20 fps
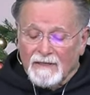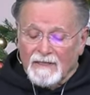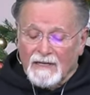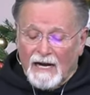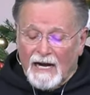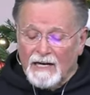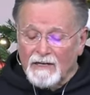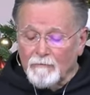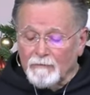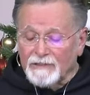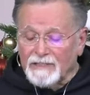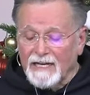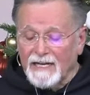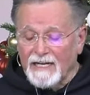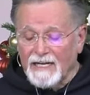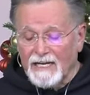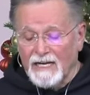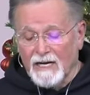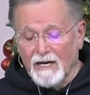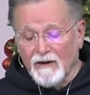God will
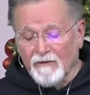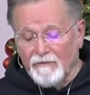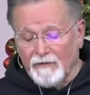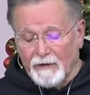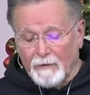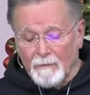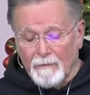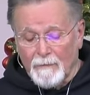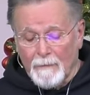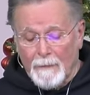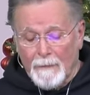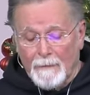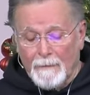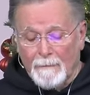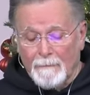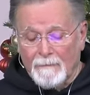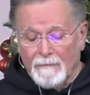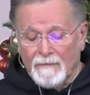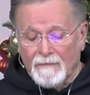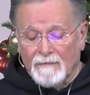take care of him.
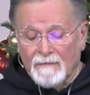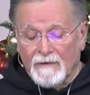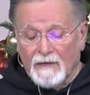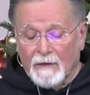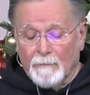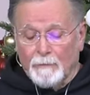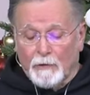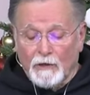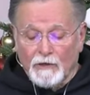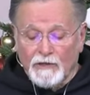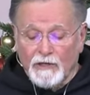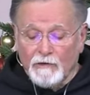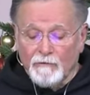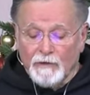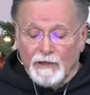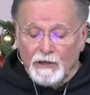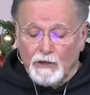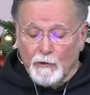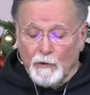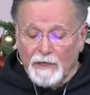A person
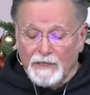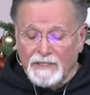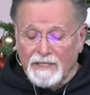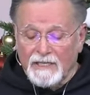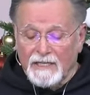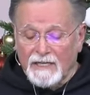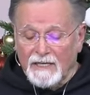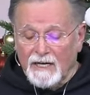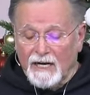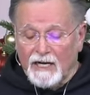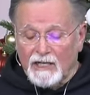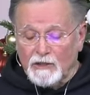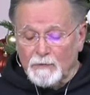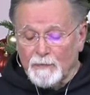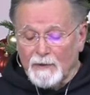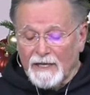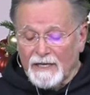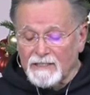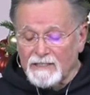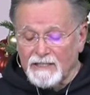rejoicing in God's
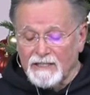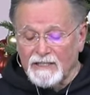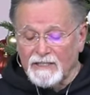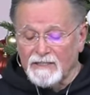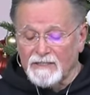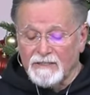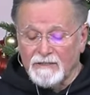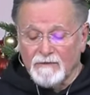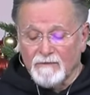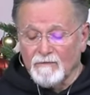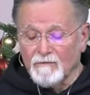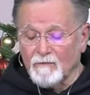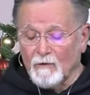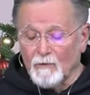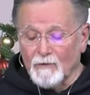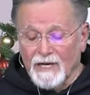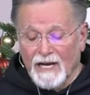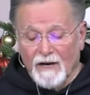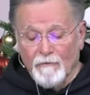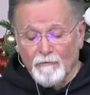blessings
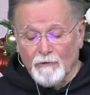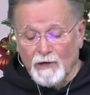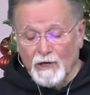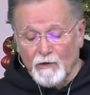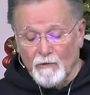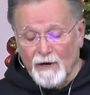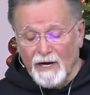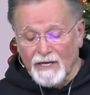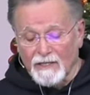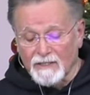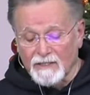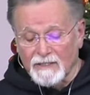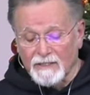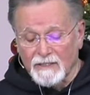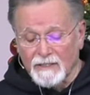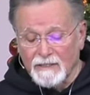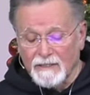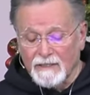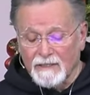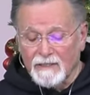won't have regrets.
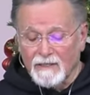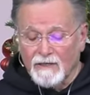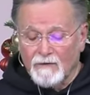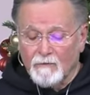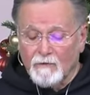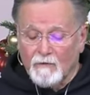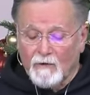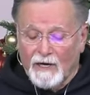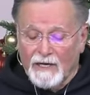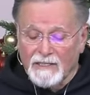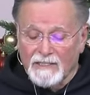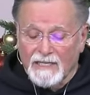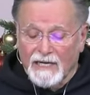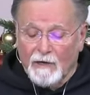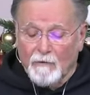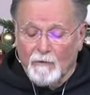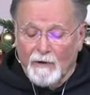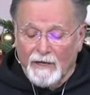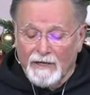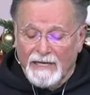Why is
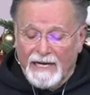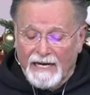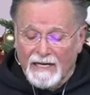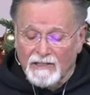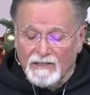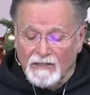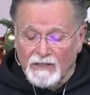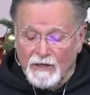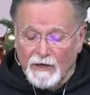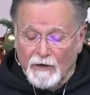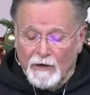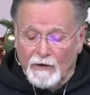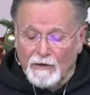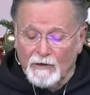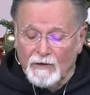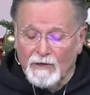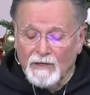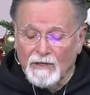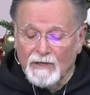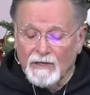that? Well, he has
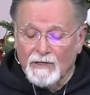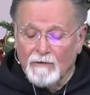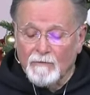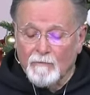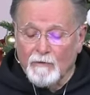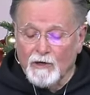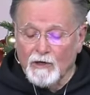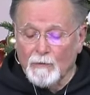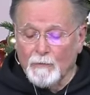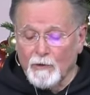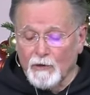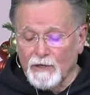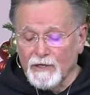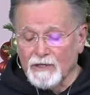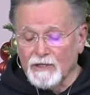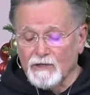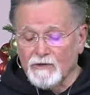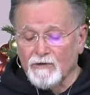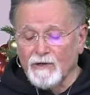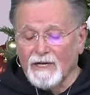learned where to put
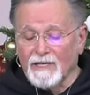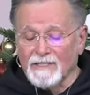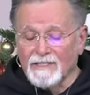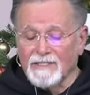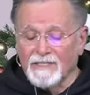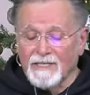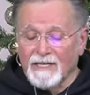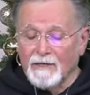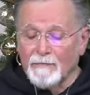his trust.